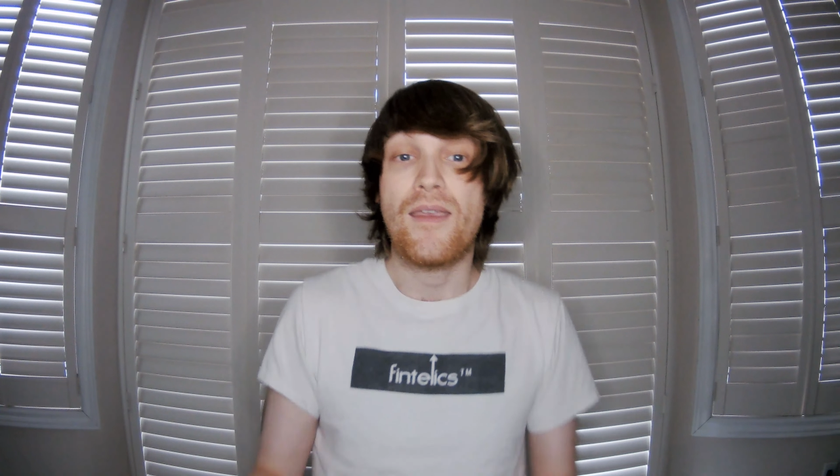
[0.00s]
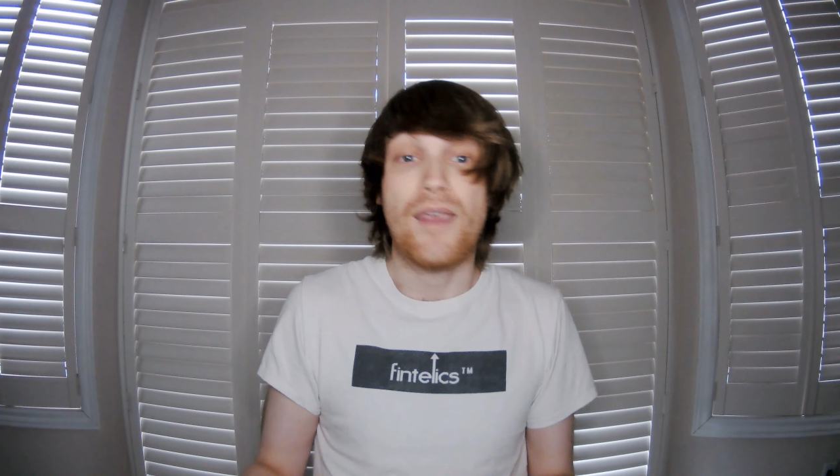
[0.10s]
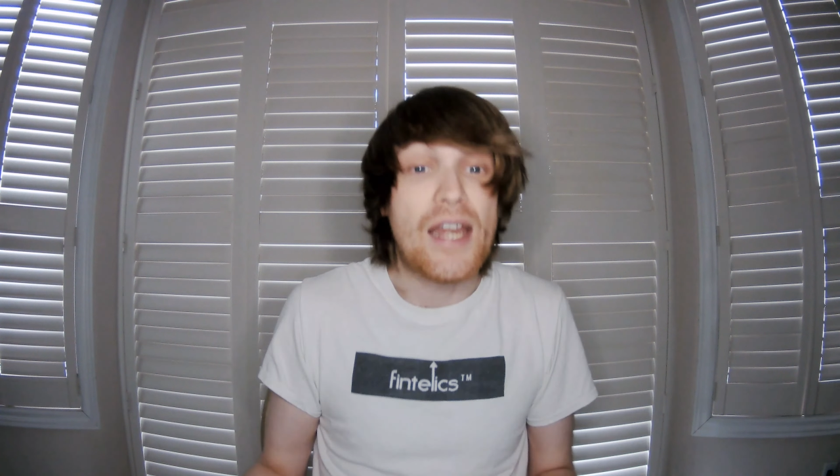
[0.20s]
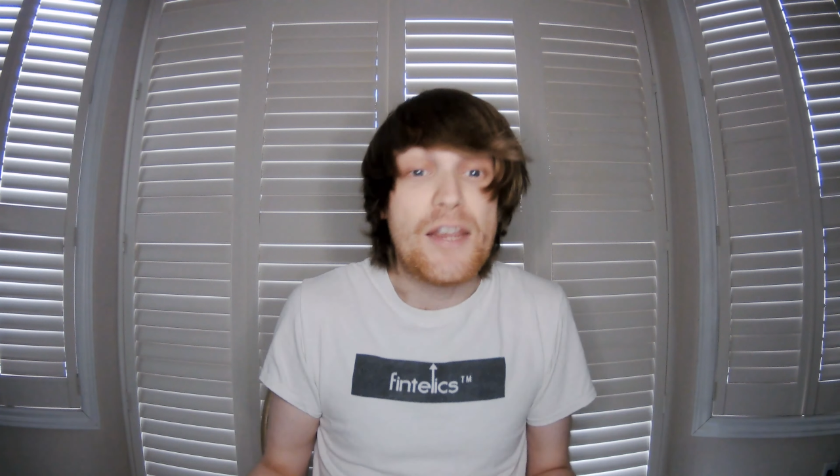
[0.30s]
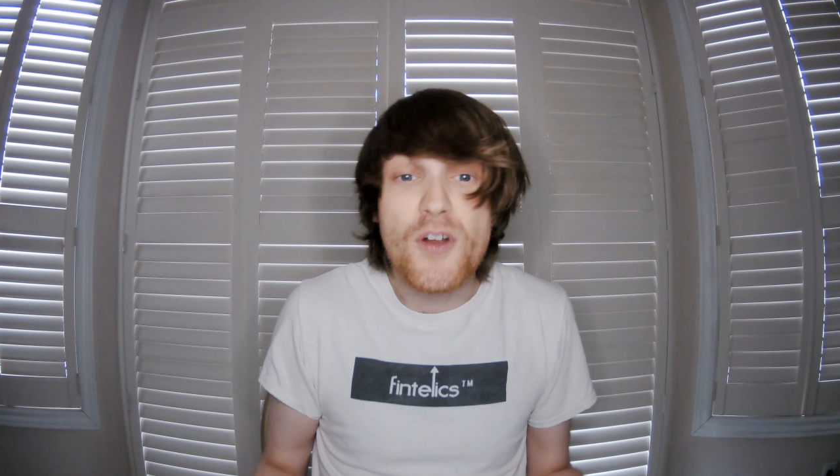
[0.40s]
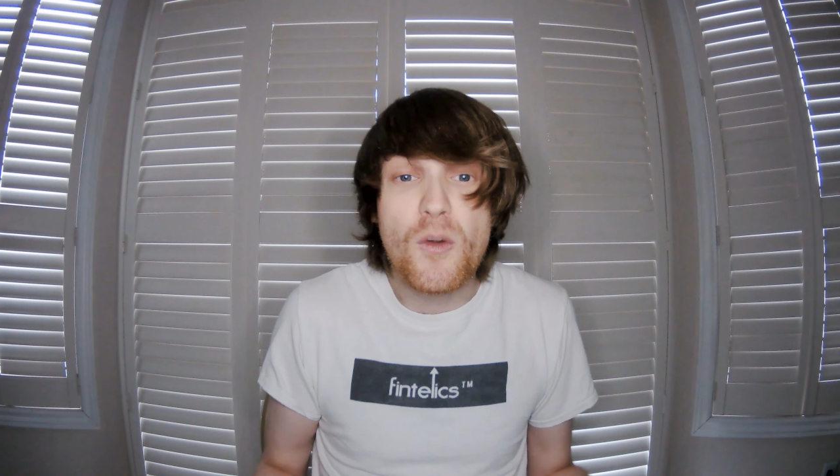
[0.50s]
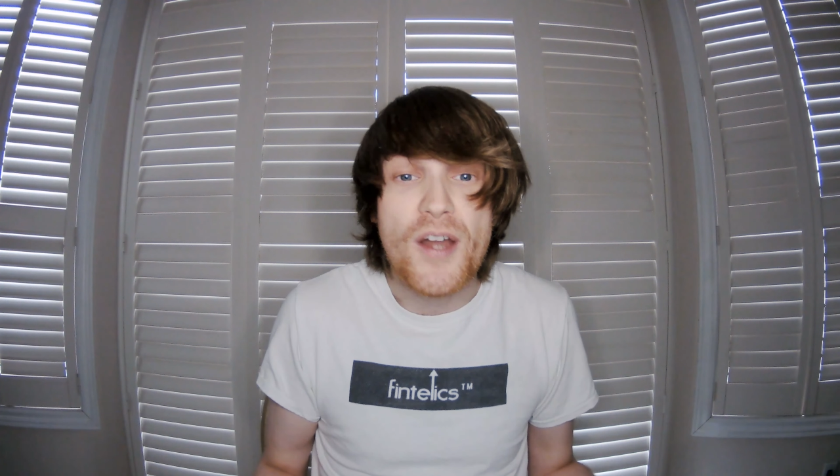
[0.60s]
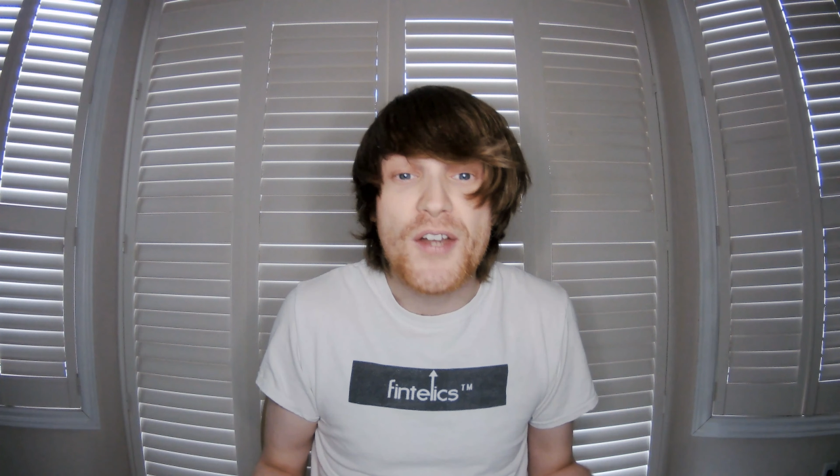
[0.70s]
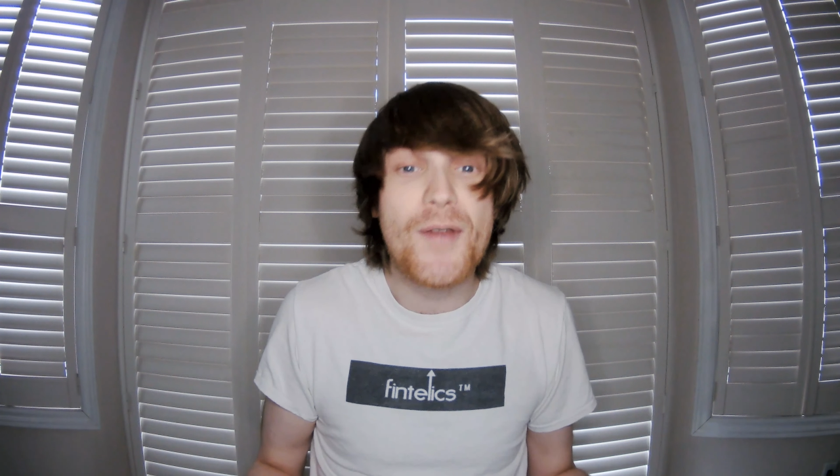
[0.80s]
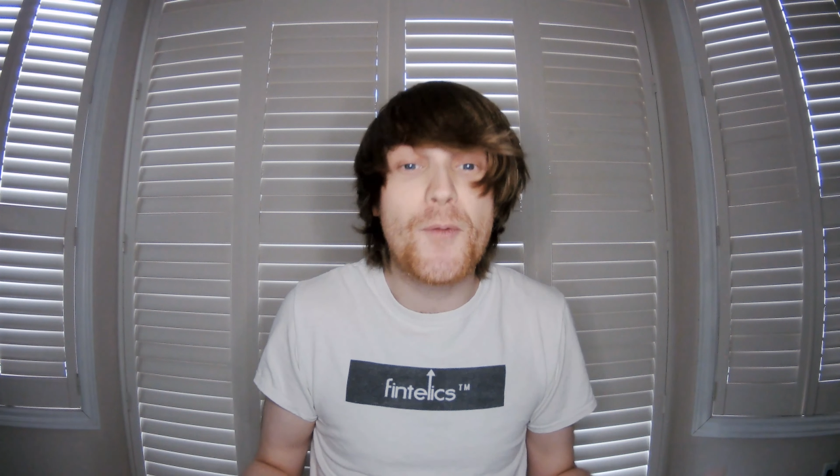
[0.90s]
And if you're
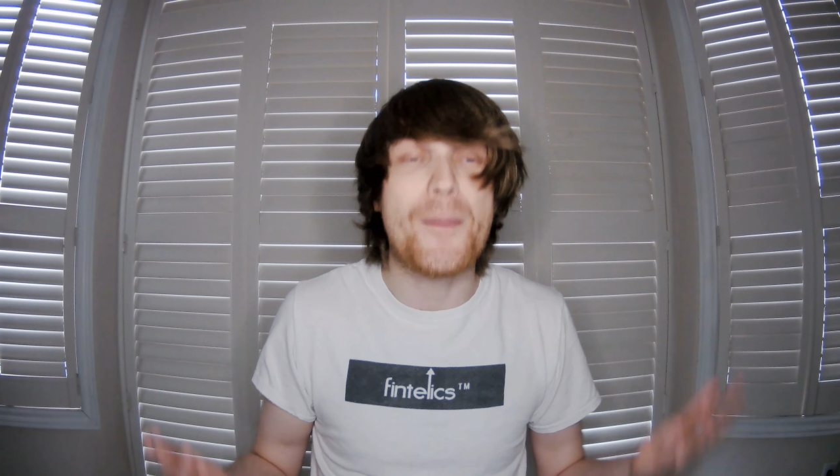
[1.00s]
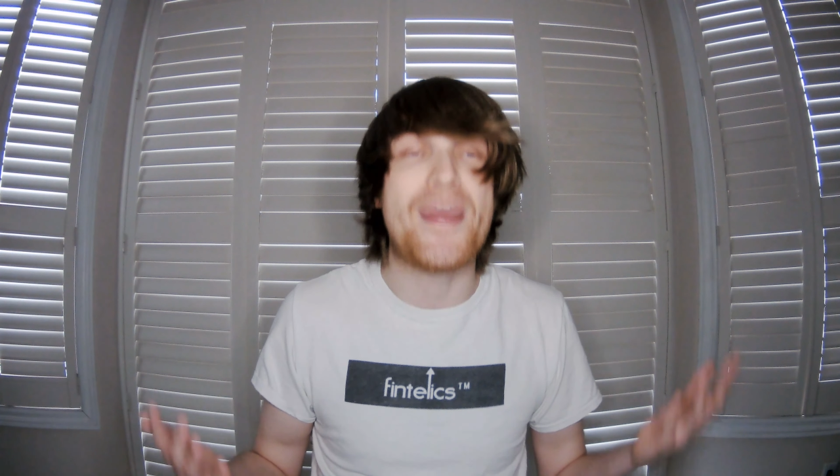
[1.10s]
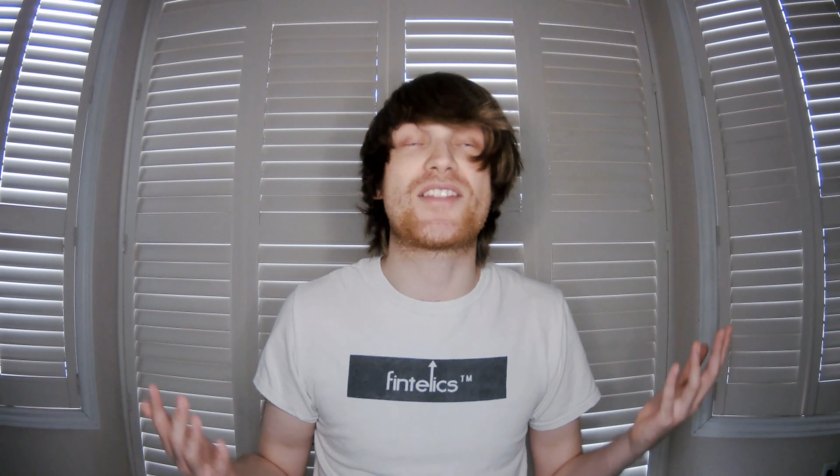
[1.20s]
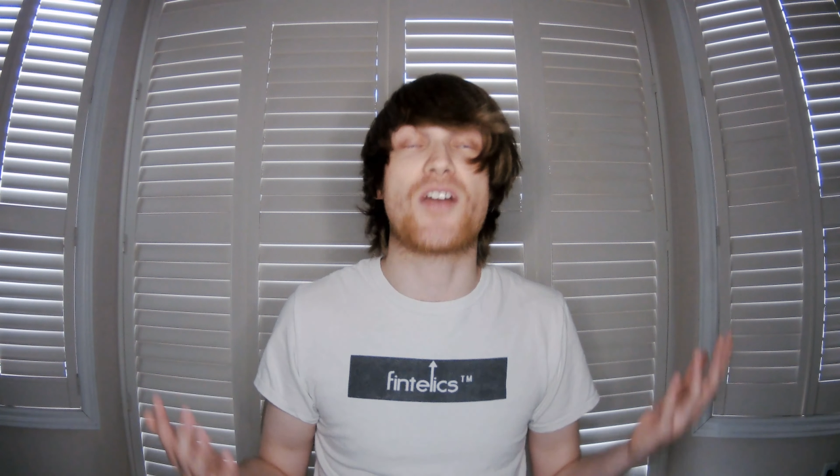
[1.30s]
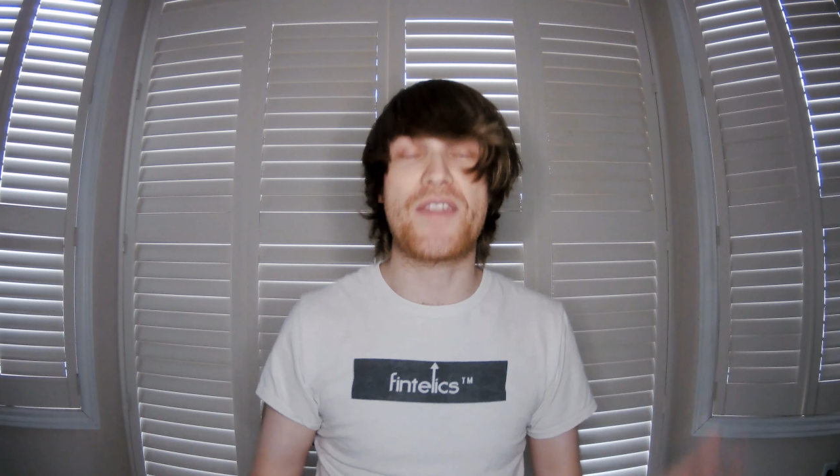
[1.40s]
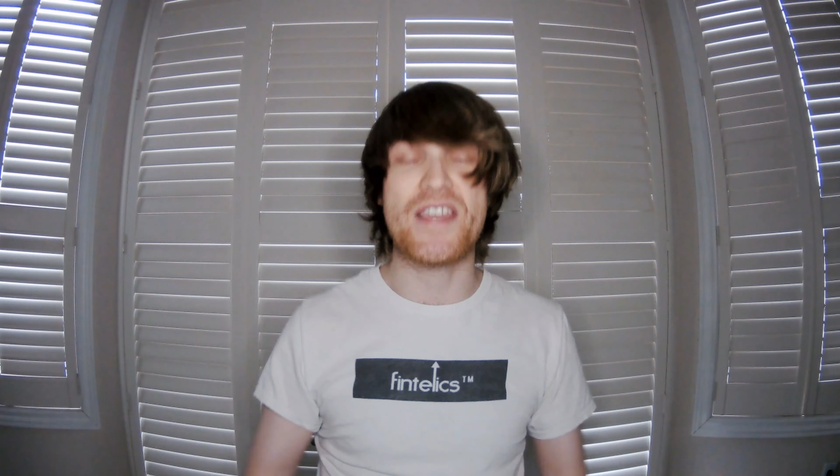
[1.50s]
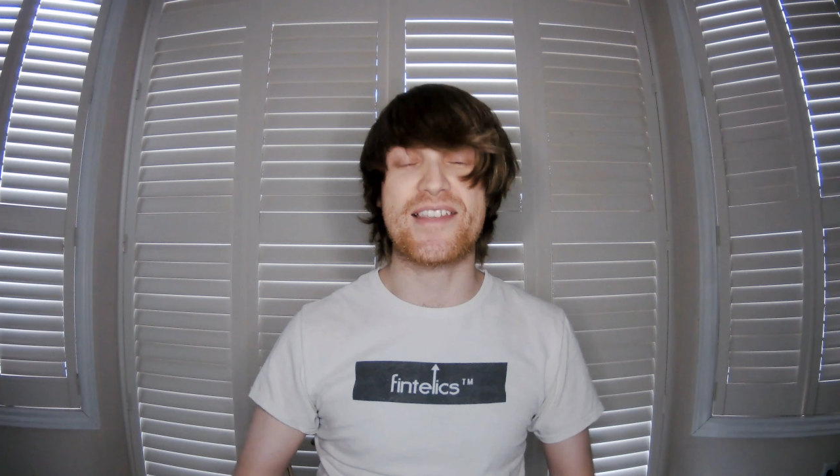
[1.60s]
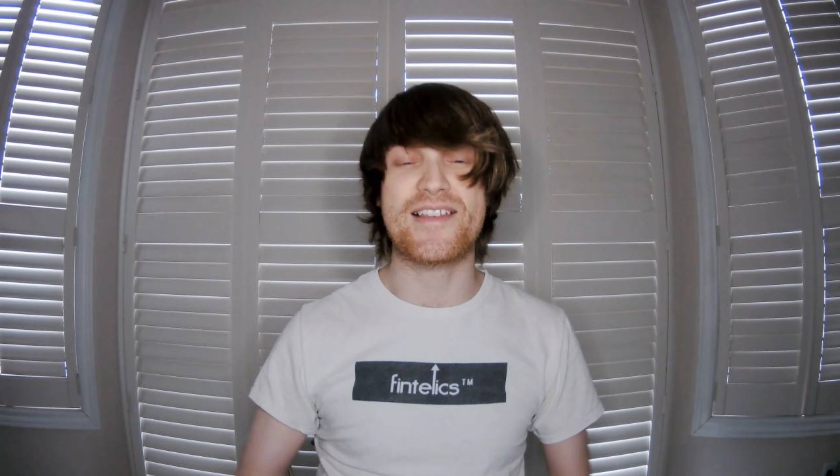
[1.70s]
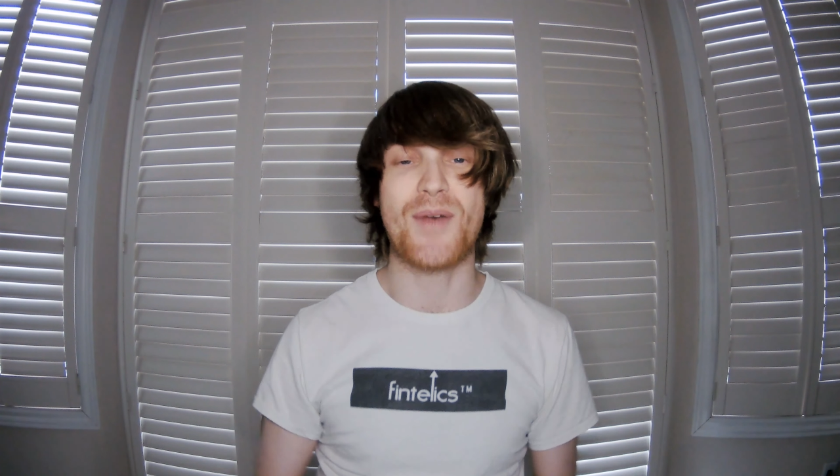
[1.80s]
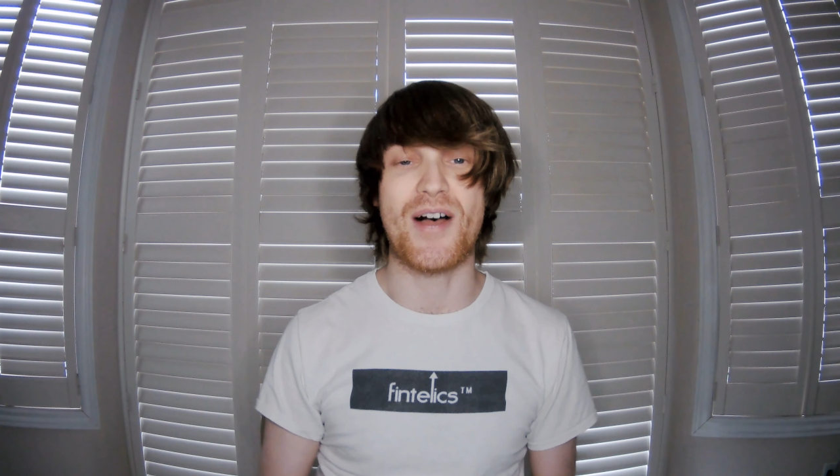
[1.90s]
wondering what makes all these
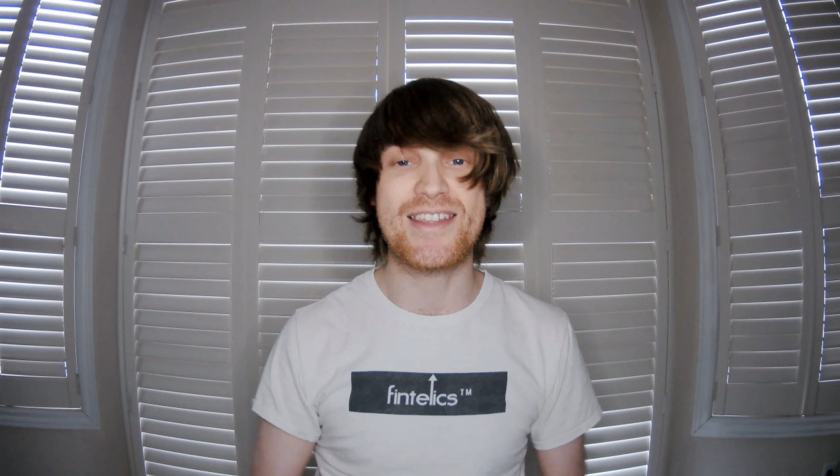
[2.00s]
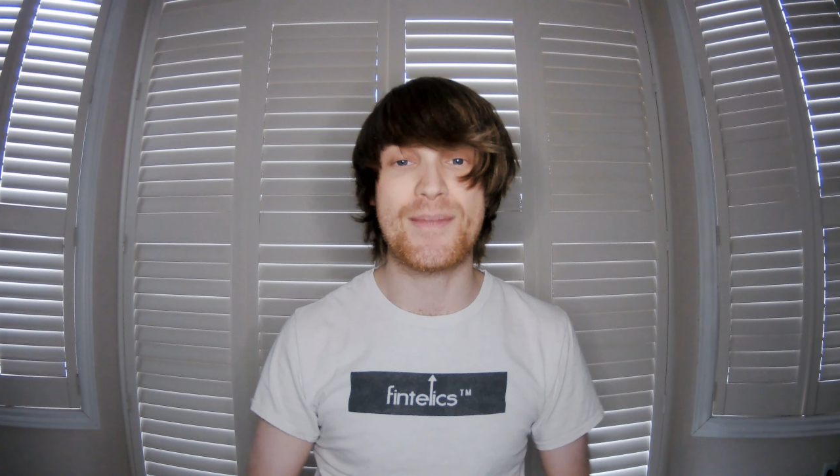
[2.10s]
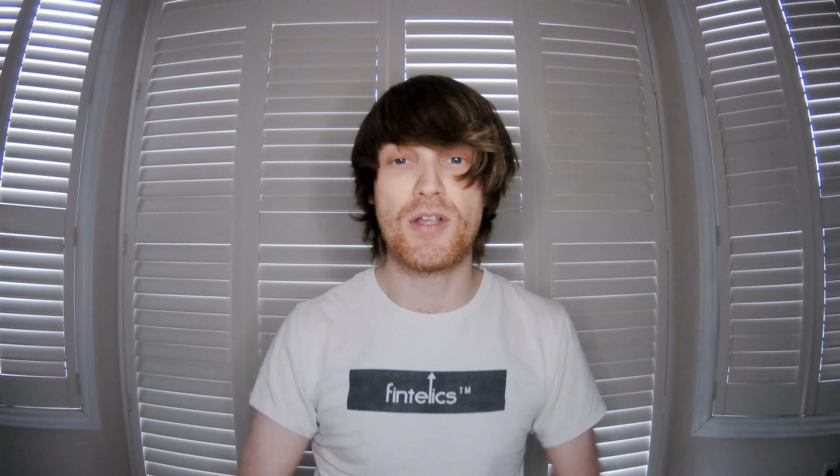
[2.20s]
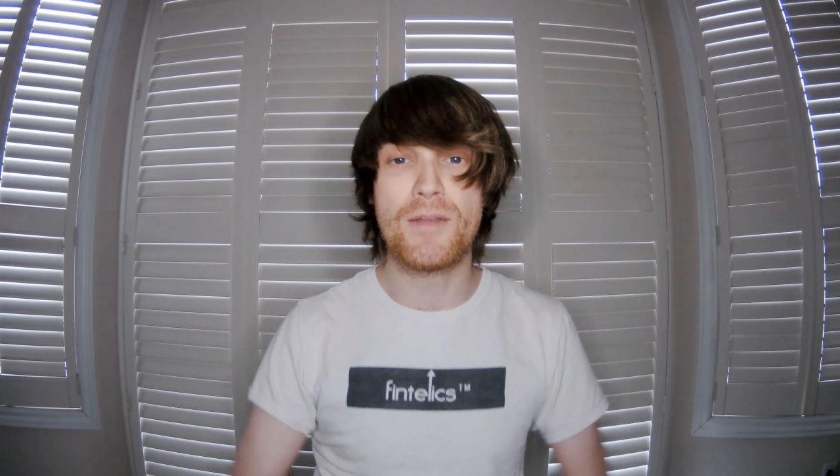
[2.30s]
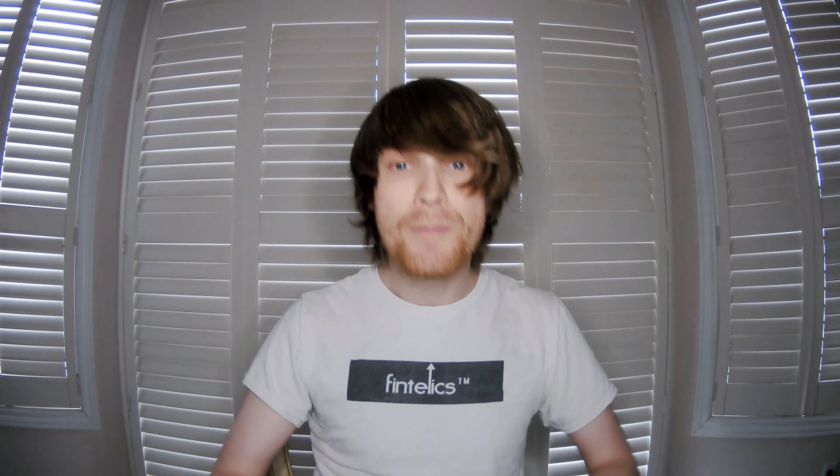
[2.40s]
things possible,